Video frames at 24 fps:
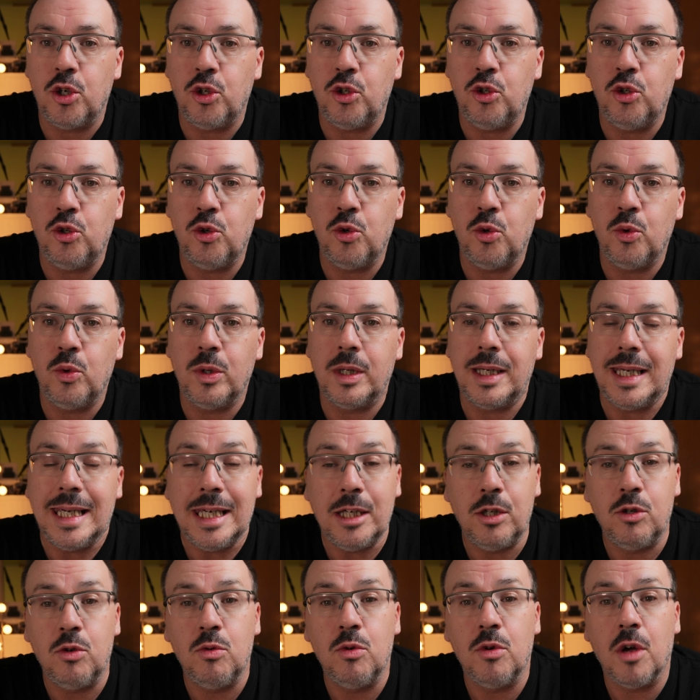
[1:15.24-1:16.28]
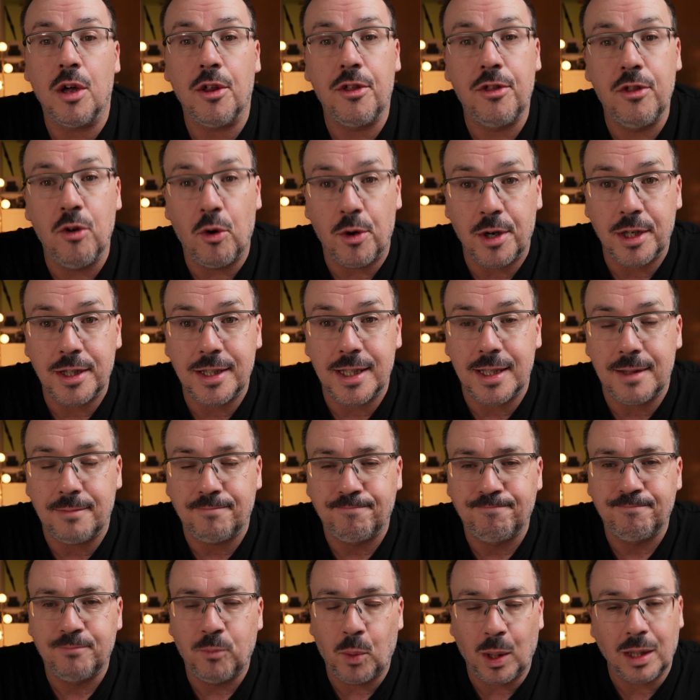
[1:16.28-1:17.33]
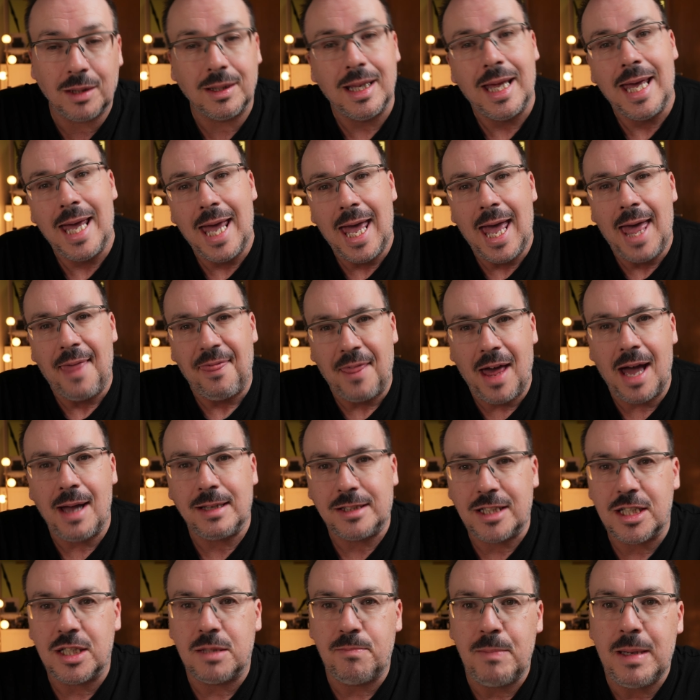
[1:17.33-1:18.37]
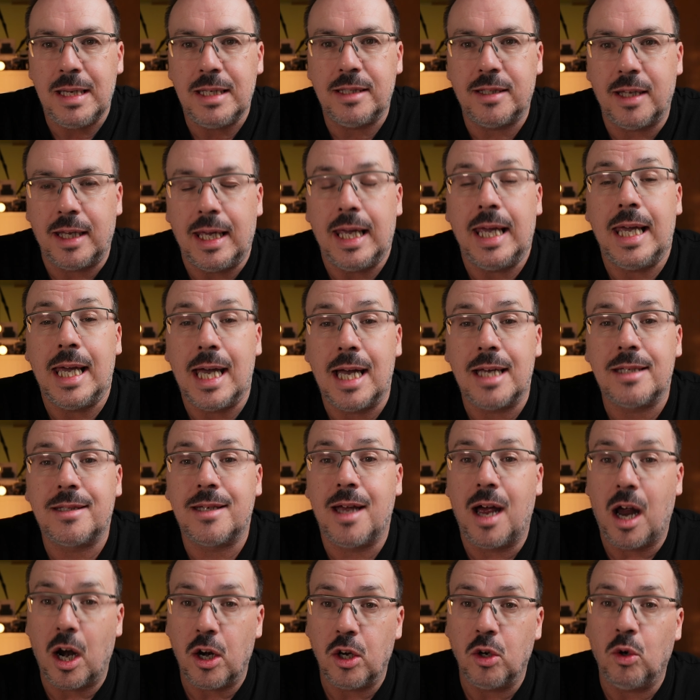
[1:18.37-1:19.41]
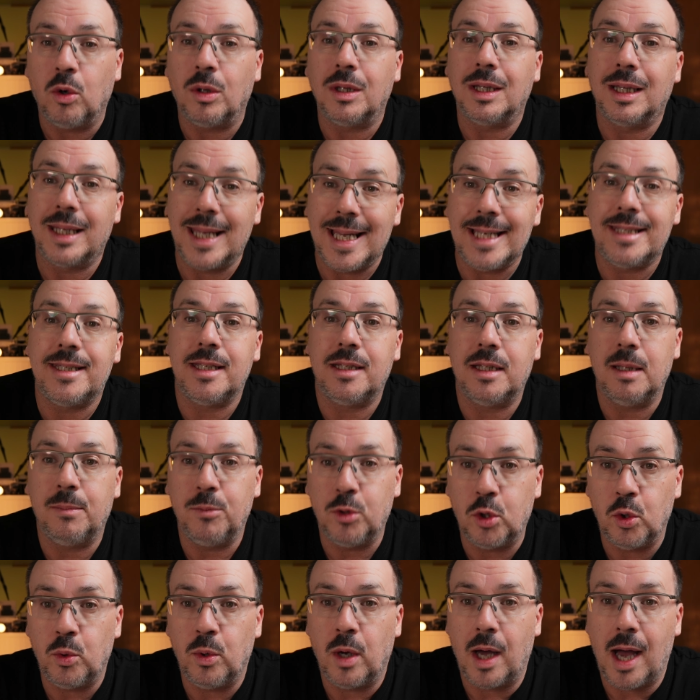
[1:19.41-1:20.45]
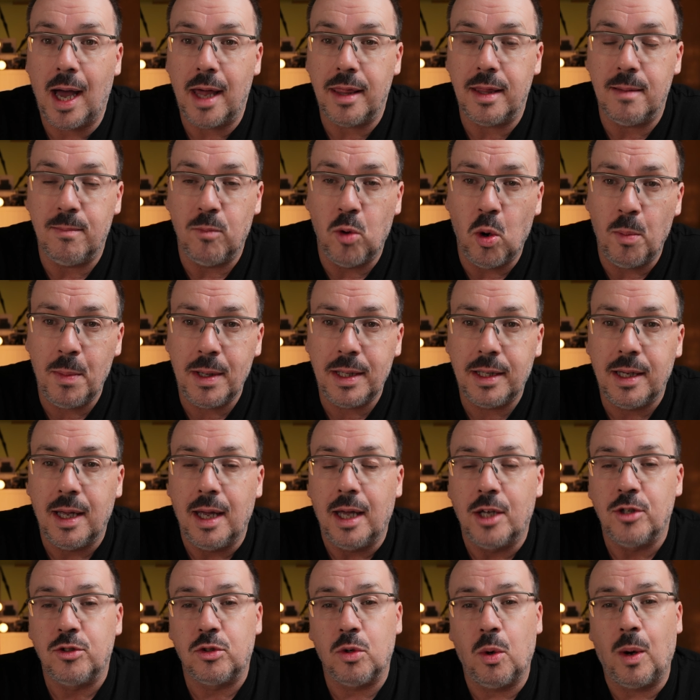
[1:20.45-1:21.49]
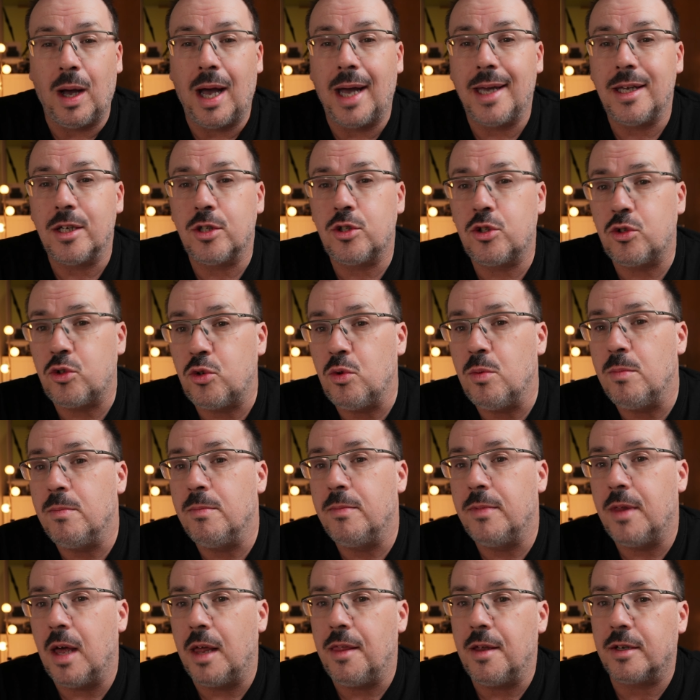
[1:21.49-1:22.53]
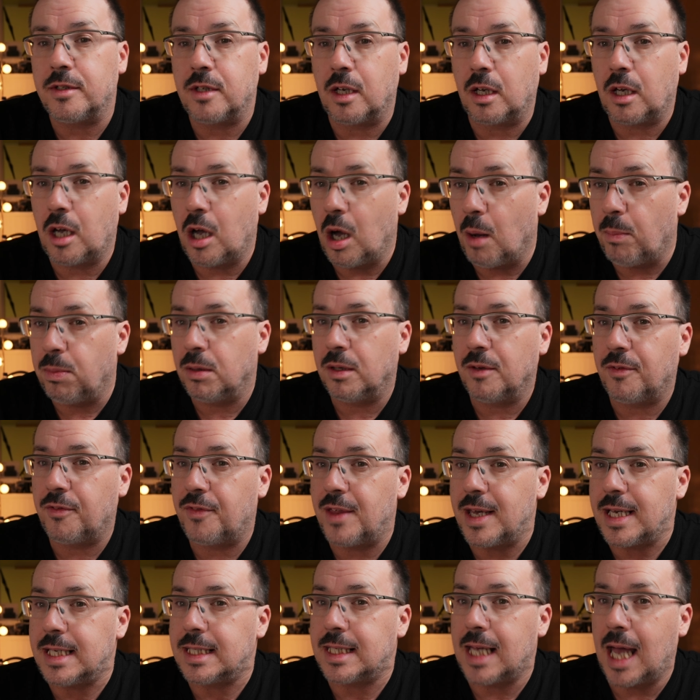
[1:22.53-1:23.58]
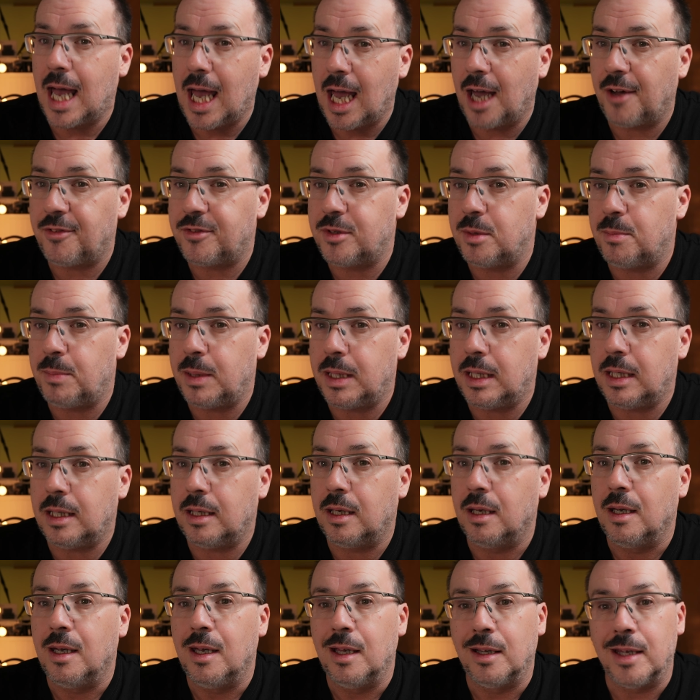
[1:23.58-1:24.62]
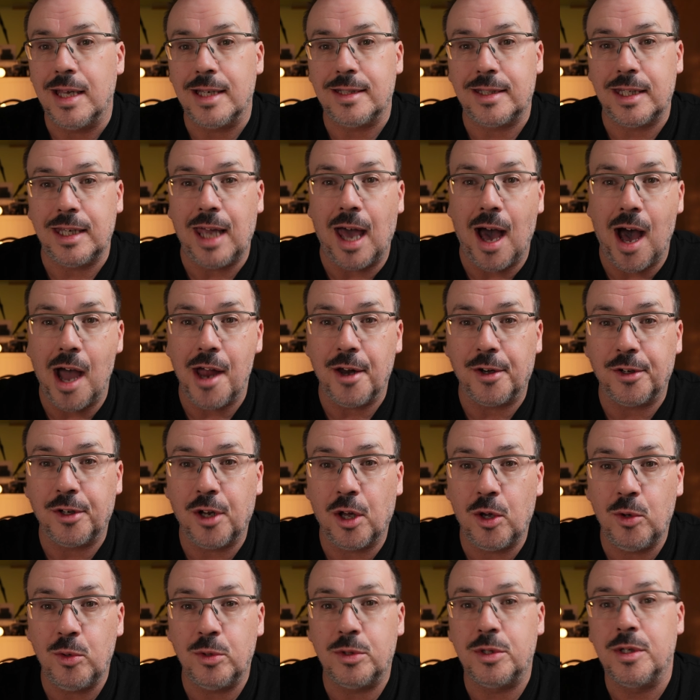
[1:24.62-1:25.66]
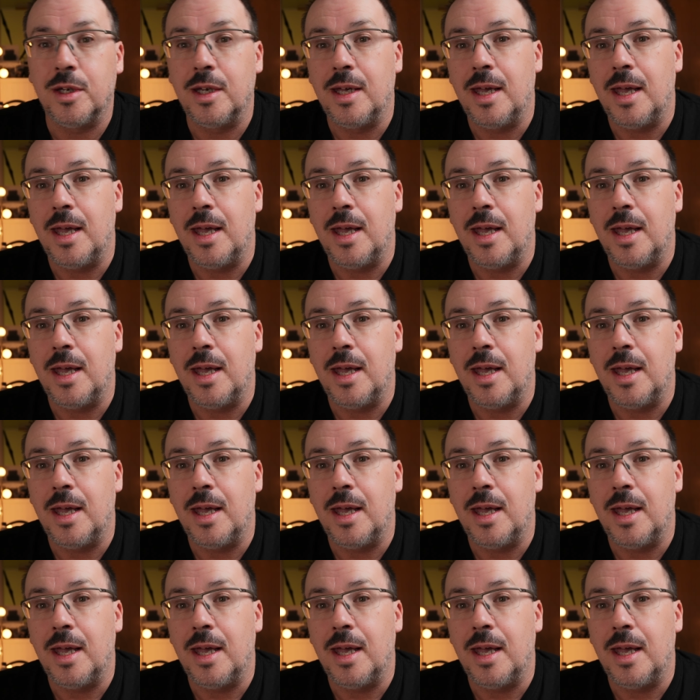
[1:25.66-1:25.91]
EU authority." Well, that just means that EASA are not letting them do it at the moment, so I assume that there's a couple of things that have to be, let's say, ironed out.